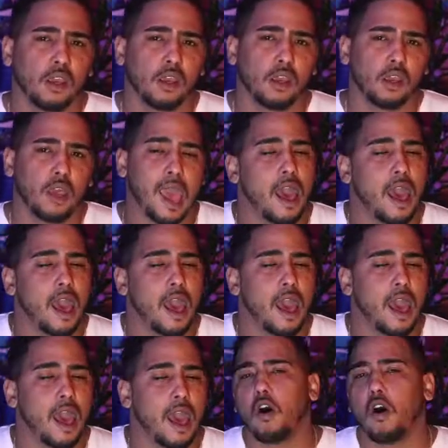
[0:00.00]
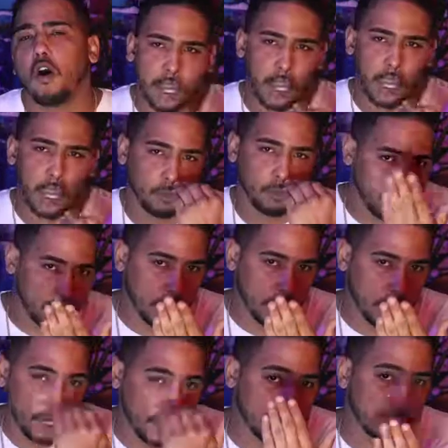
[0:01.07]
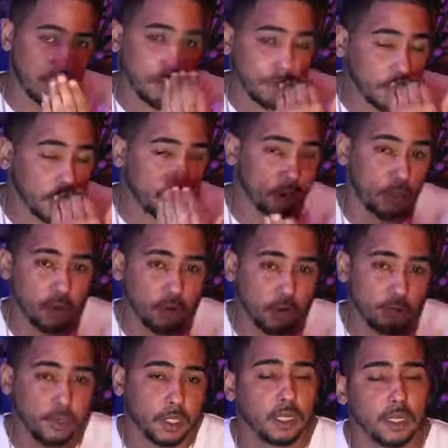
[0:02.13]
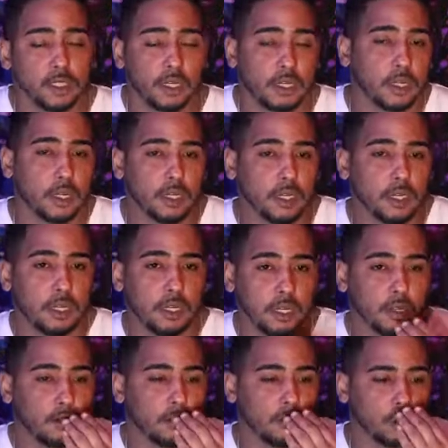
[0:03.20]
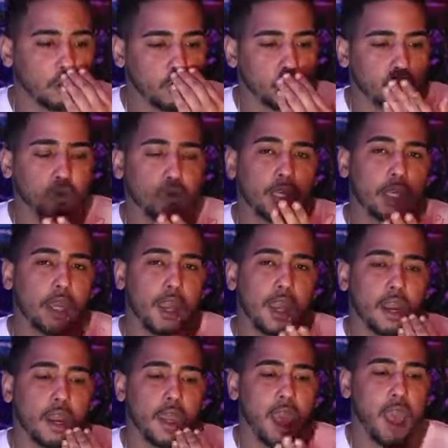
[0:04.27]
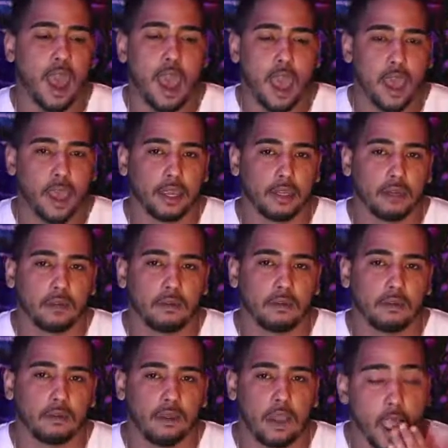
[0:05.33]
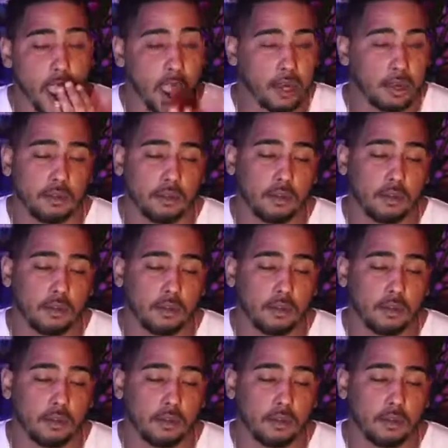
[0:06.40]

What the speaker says: have a hard time looking at themselves in the mirror because at the end of the day, you can't hide anything